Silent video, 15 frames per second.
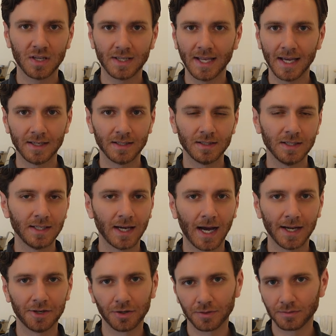Candidly,
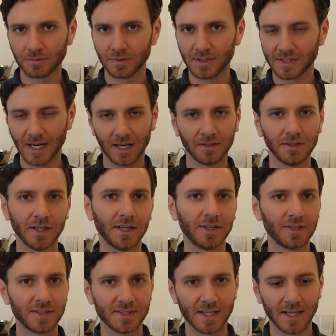I don't entirely
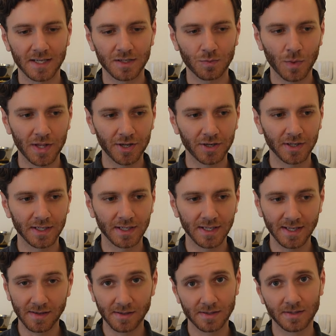understand whether it
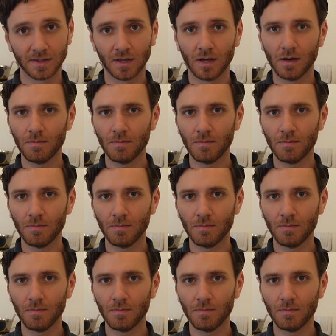is